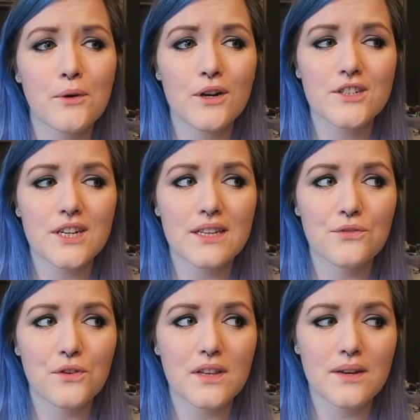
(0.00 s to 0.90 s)

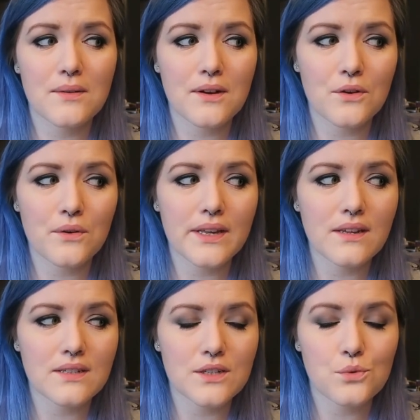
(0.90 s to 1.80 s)
apologize for the
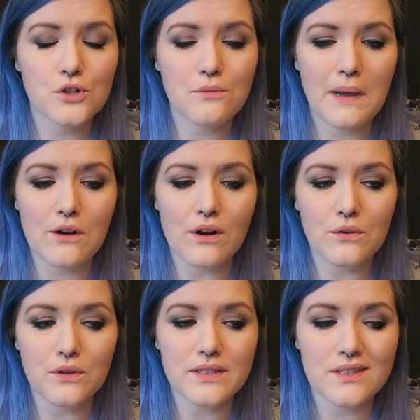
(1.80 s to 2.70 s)
annoying dishwasher
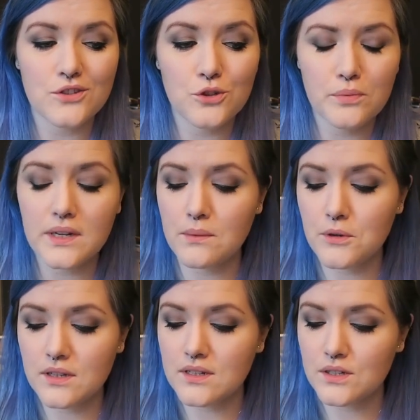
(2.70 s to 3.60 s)
background noise. I stupidly
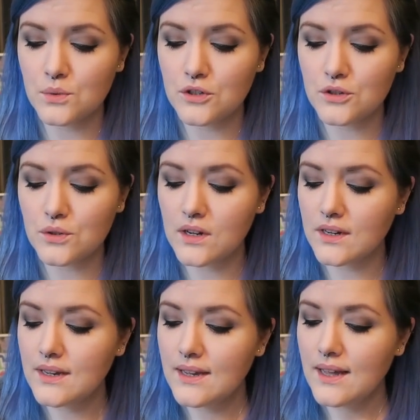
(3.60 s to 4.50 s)
put the dishwasher
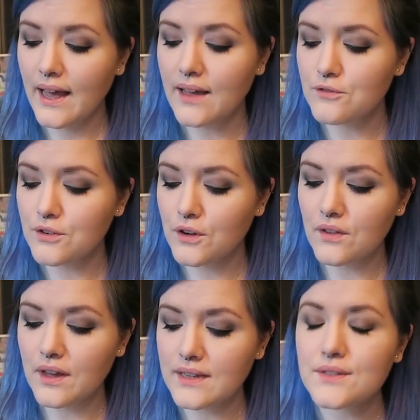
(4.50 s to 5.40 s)
on and
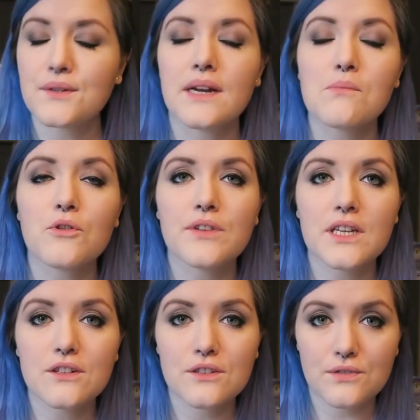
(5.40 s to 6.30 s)
forgot that I still had more
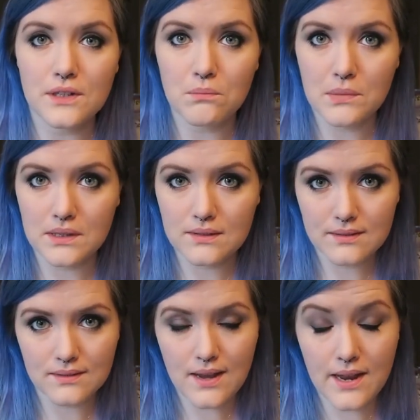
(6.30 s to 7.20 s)
video to film, but
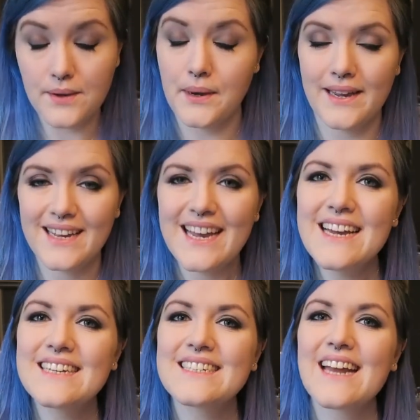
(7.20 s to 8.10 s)
anyway.
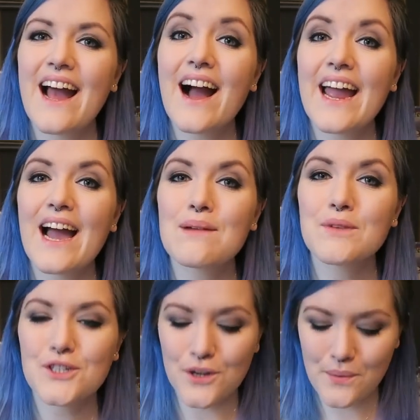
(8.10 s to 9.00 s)
Today I
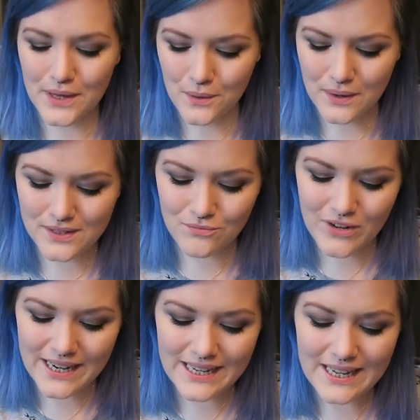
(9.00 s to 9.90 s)
am showing you a
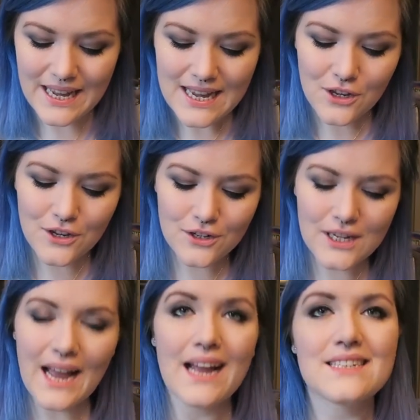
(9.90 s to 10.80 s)
really
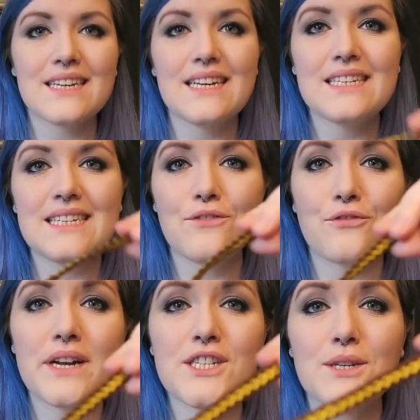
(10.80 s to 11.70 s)
good and easy
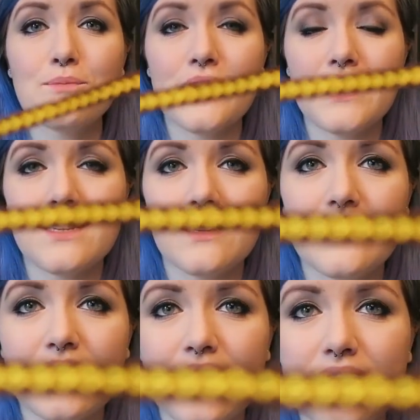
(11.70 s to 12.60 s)
friendship
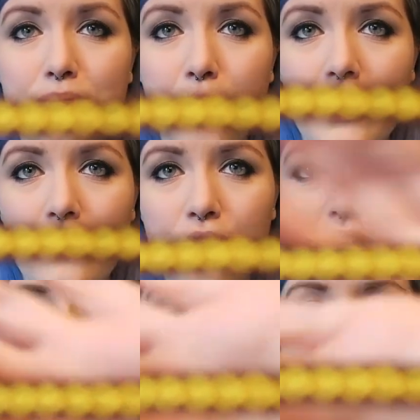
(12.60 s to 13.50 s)
bracelet that is perfect